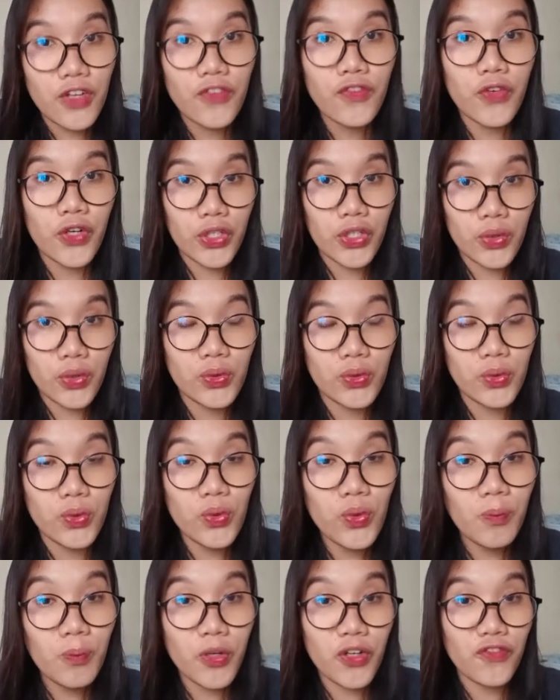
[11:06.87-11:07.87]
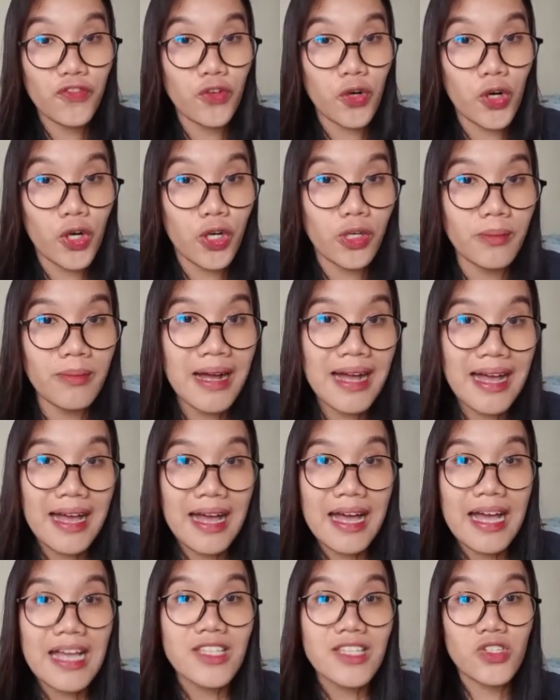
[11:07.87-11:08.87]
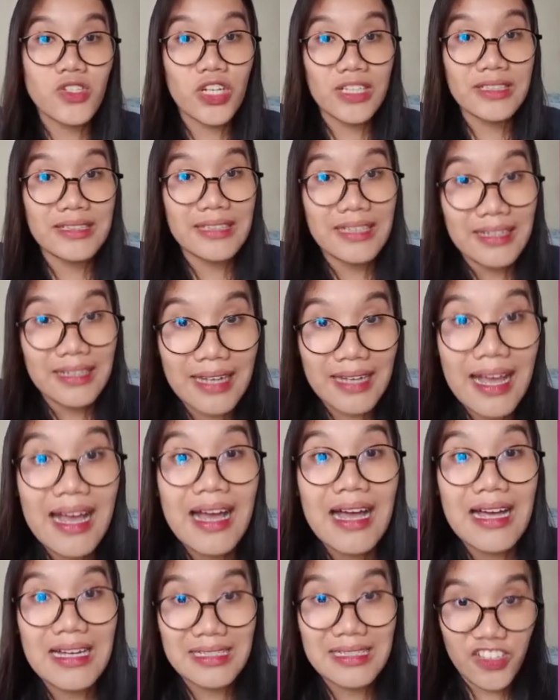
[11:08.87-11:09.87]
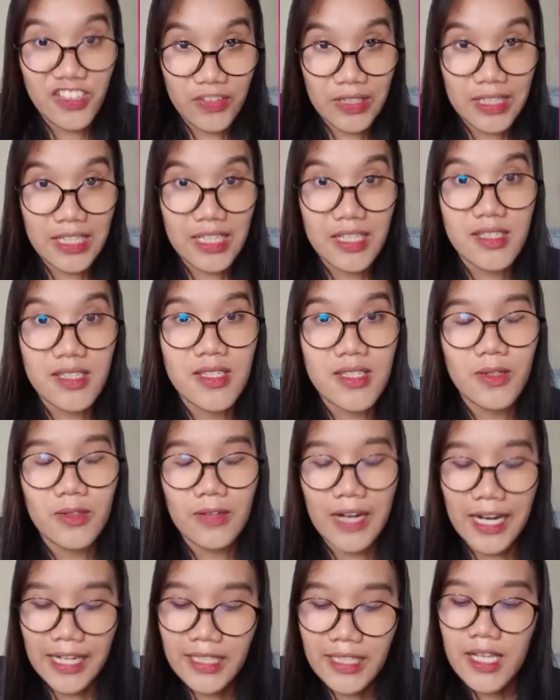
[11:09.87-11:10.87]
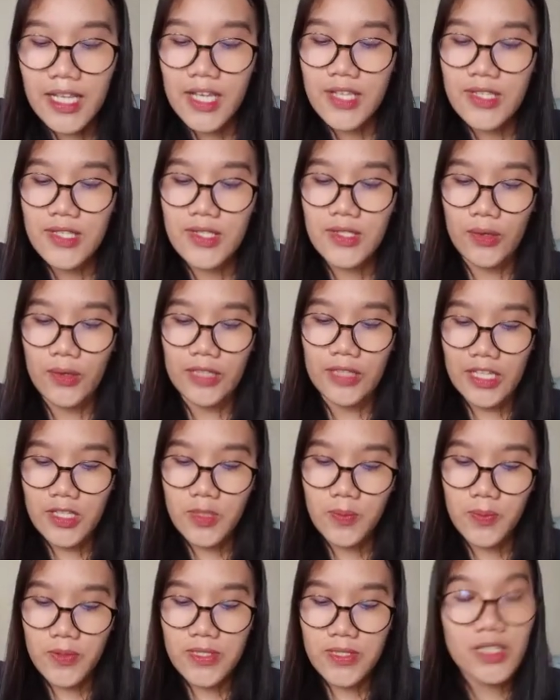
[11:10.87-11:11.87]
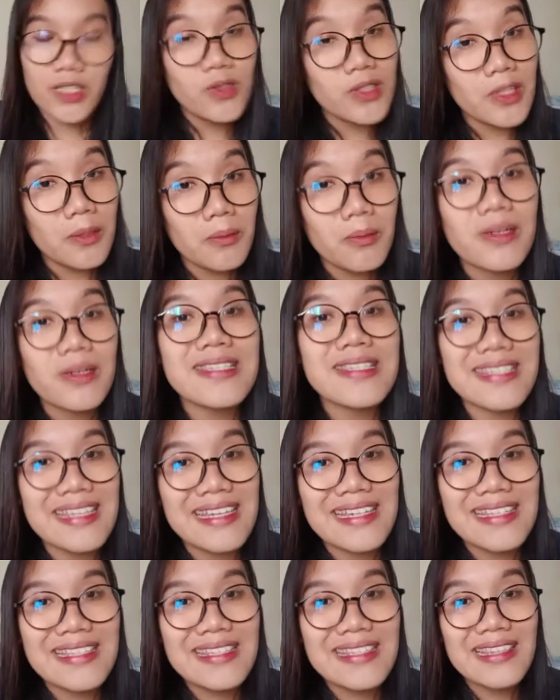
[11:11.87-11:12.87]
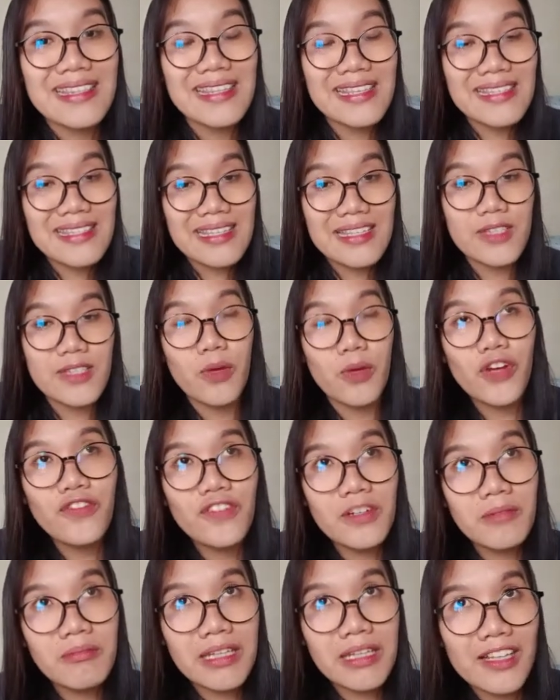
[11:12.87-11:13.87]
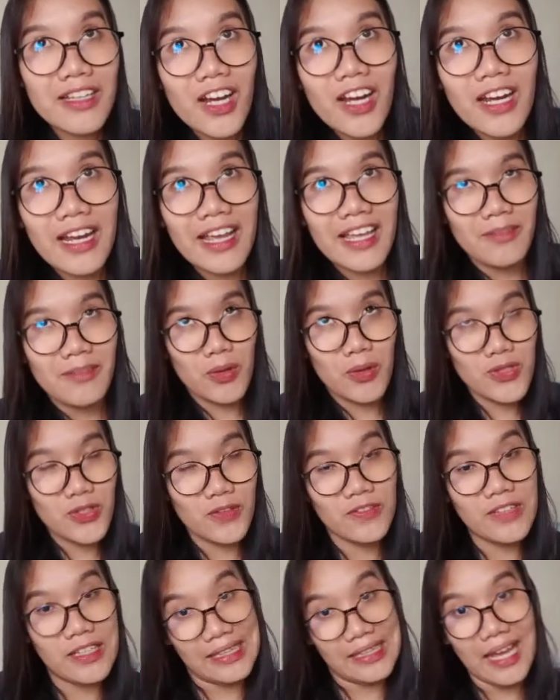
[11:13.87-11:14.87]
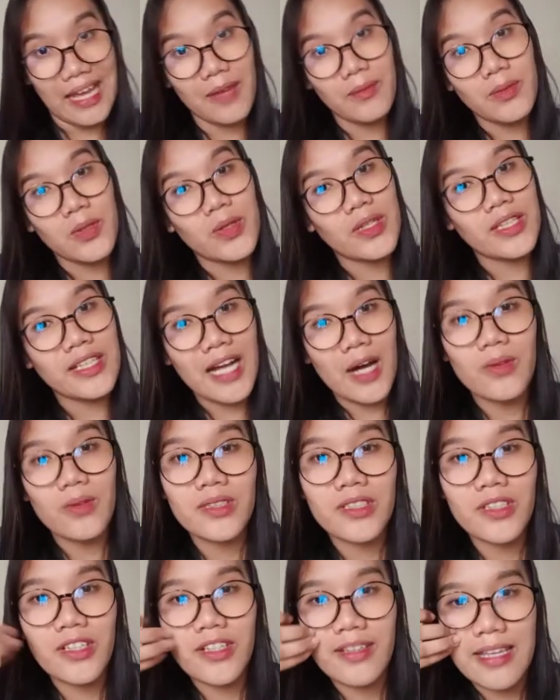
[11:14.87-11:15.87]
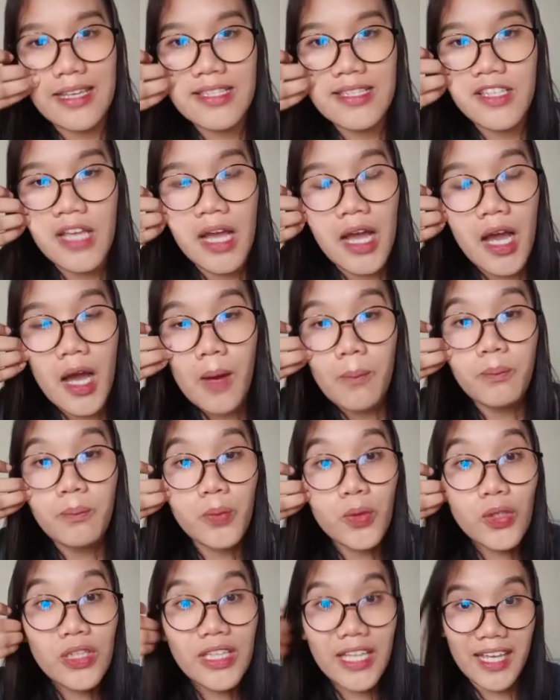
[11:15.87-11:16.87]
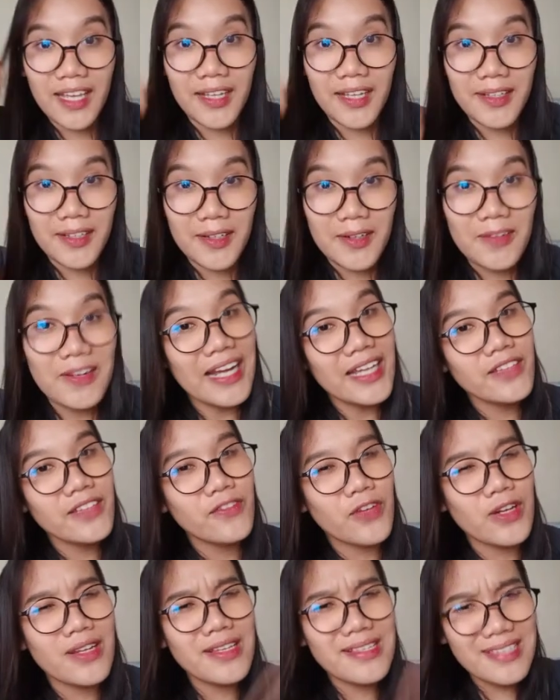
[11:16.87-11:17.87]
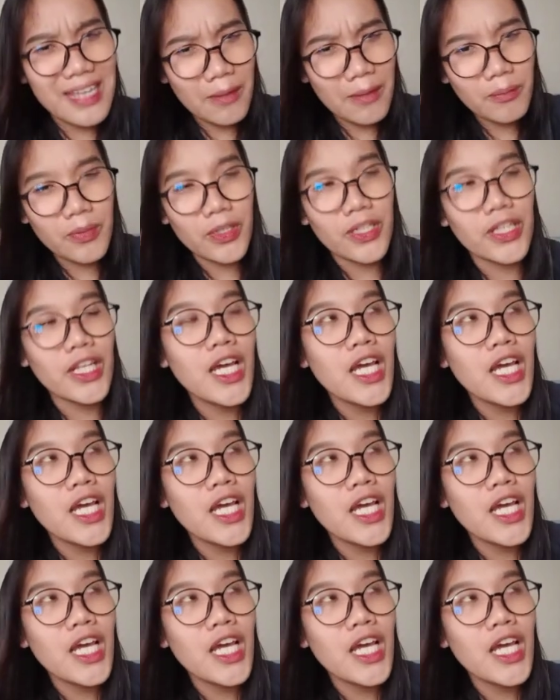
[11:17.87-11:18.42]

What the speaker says: for you to perform certain activities, right? So let's proceed to number 6. This is more familiar, and most of the time you encounter this. Pulling, right? For example,